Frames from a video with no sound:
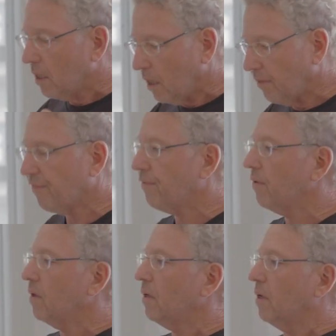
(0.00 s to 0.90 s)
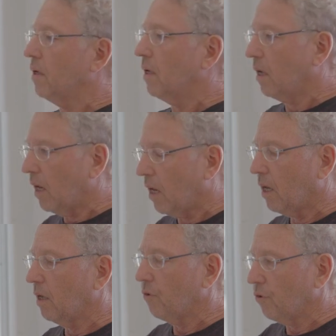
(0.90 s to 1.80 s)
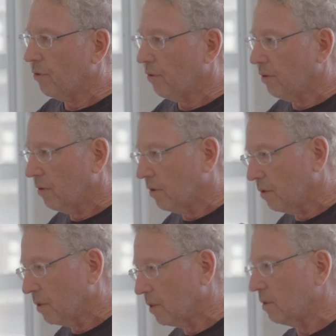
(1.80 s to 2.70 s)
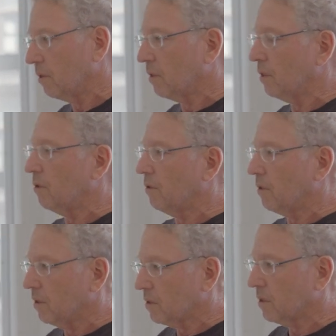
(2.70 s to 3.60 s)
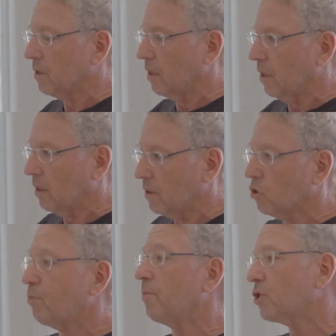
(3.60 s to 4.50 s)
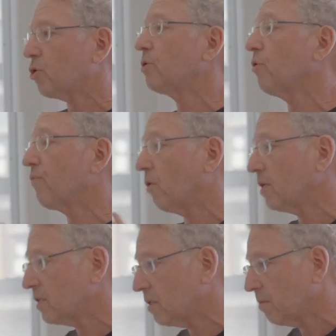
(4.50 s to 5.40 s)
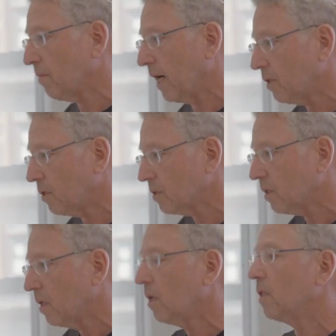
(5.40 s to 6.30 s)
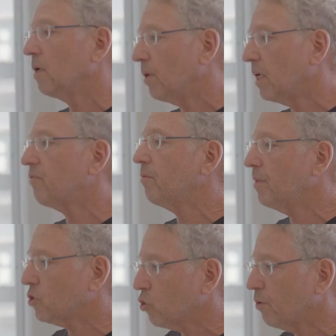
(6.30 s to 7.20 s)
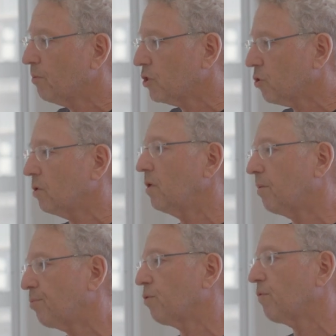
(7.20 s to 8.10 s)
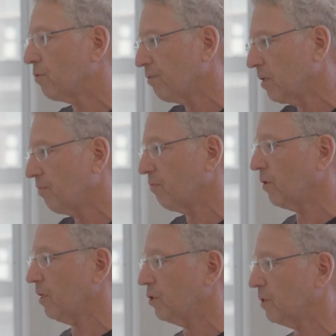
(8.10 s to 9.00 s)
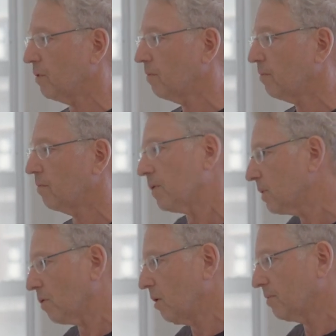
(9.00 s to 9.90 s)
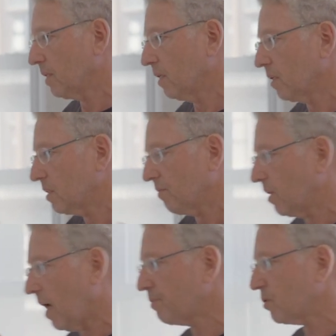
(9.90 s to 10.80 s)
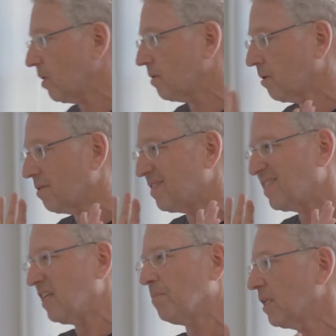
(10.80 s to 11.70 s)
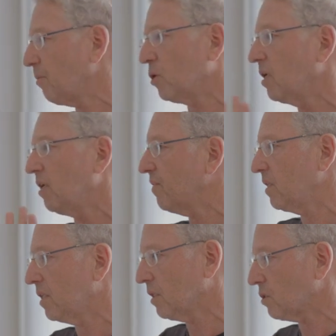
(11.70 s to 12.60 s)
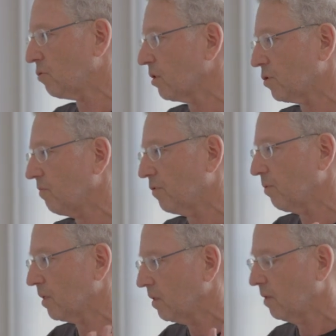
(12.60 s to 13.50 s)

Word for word: If uh, there, there, there, there's a, a supermajority of honest miners, there will never be a supermajority approval of an equivocation. That's all I'm saying. It's a very abstract statement about an infinite data structure, if you will.